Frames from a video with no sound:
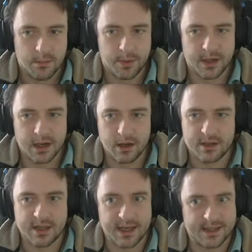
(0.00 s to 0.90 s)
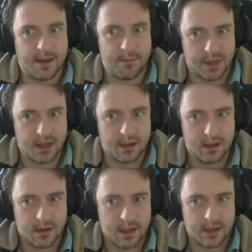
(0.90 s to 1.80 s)
But it looks like something.
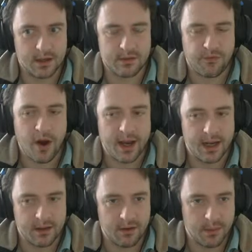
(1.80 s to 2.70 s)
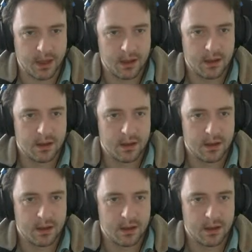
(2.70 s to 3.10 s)
It looks frightening to me.